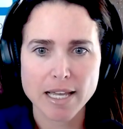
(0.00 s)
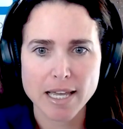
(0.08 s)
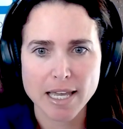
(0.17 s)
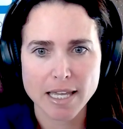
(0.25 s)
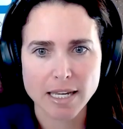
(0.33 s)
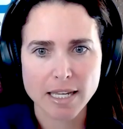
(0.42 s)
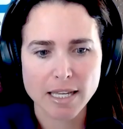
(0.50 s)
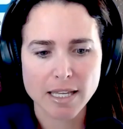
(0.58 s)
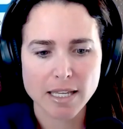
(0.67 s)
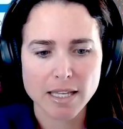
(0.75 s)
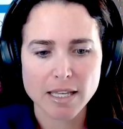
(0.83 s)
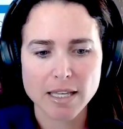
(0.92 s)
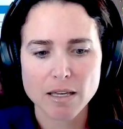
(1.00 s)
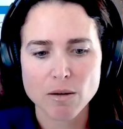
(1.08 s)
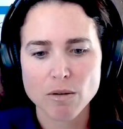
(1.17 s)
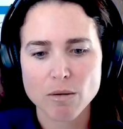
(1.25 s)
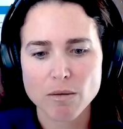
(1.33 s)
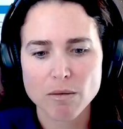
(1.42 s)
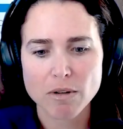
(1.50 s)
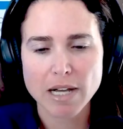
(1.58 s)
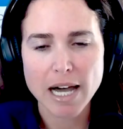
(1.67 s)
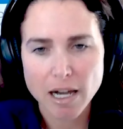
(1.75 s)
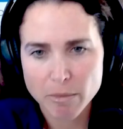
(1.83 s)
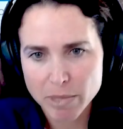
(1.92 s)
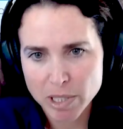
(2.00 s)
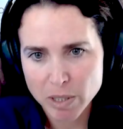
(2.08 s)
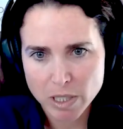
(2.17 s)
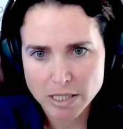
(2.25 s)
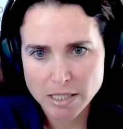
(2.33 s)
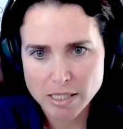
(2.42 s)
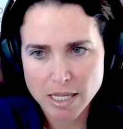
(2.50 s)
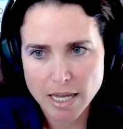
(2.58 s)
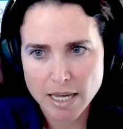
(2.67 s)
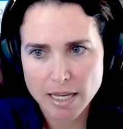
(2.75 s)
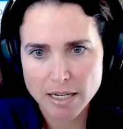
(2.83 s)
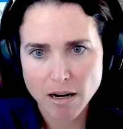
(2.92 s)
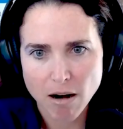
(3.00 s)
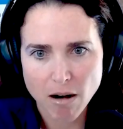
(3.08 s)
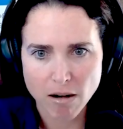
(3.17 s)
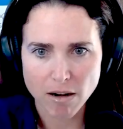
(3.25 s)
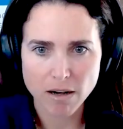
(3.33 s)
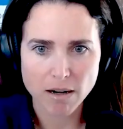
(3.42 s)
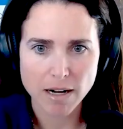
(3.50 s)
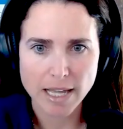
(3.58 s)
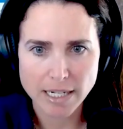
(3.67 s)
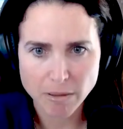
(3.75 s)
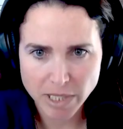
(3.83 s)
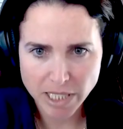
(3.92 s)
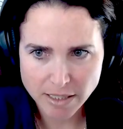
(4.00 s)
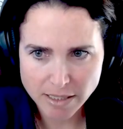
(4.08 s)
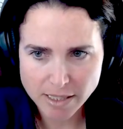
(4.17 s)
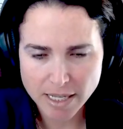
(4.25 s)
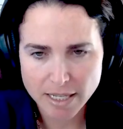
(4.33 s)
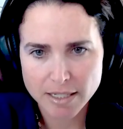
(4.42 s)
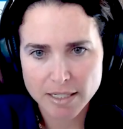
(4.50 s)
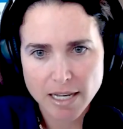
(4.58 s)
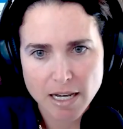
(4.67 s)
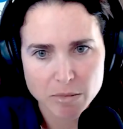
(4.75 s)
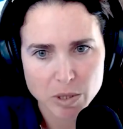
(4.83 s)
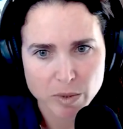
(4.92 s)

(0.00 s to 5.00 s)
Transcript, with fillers: any common ones that are enemies and common